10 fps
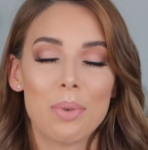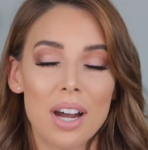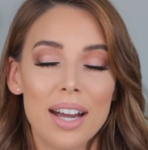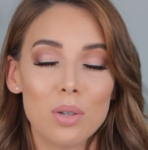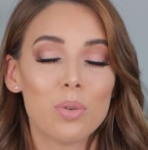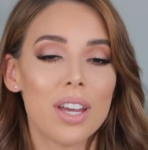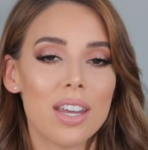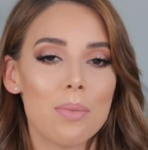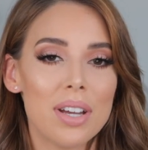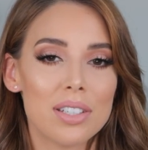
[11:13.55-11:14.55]
I'm kind of
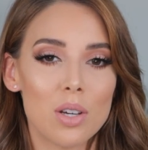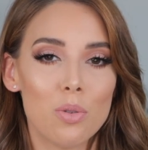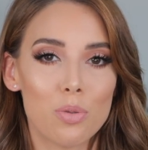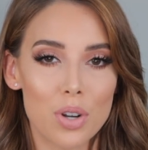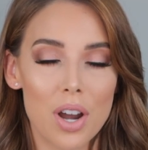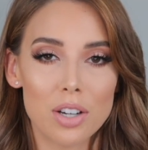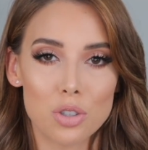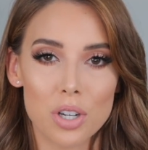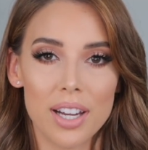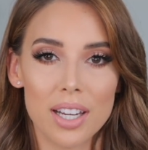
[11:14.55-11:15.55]
kicking myself for not
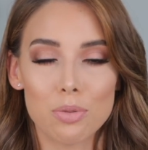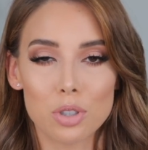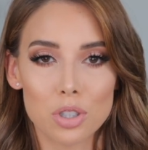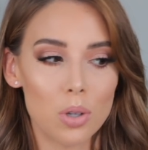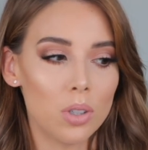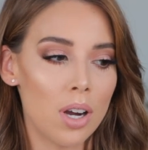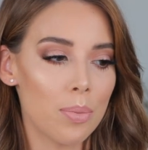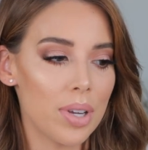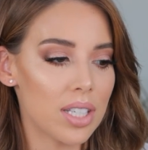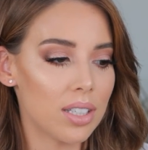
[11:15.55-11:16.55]
trying it for so
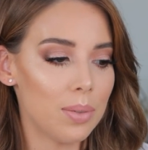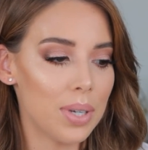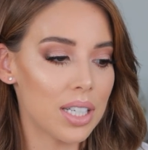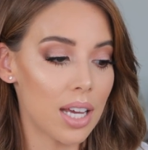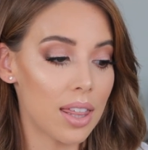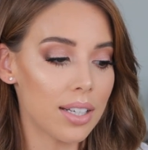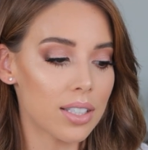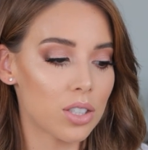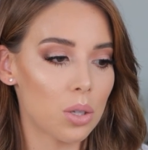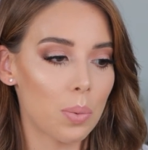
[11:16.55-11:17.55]
long, basically, because I think
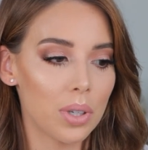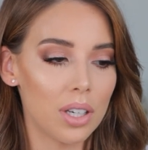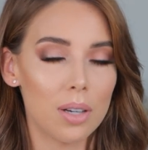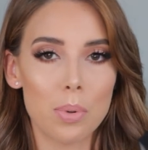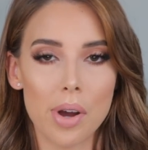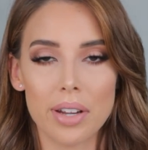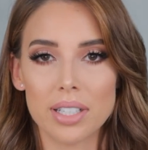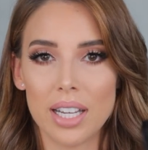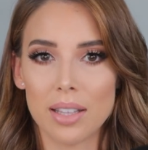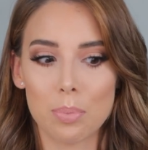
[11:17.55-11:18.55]
this is a really good
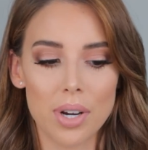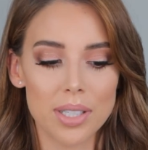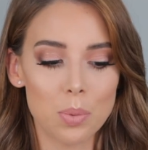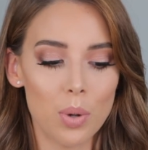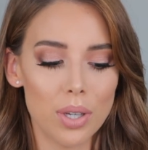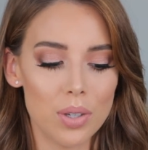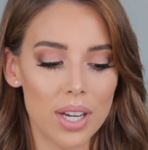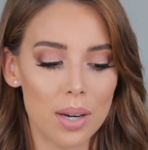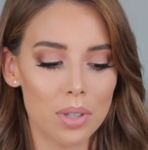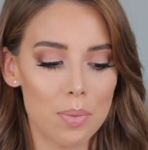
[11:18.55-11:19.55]
product and the price point, you
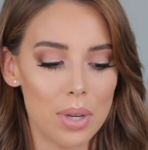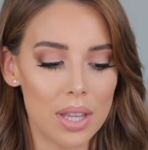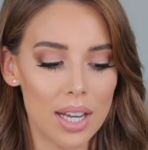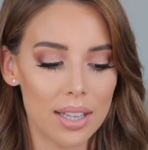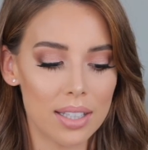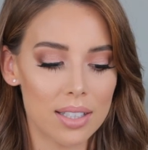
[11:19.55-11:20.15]
can't really beat that.